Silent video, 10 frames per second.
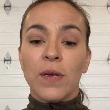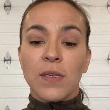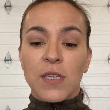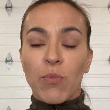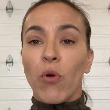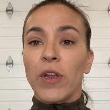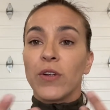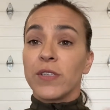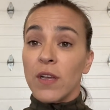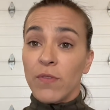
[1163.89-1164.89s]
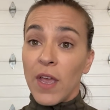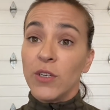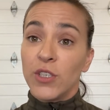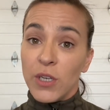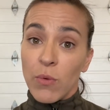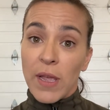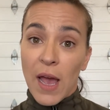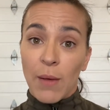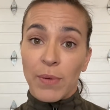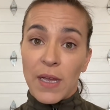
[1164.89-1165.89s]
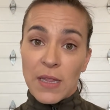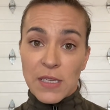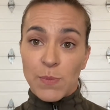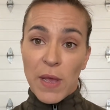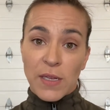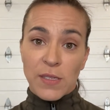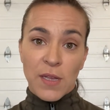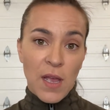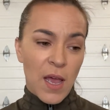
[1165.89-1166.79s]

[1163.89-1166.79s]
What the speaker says: supporting yourself in showing up in the space?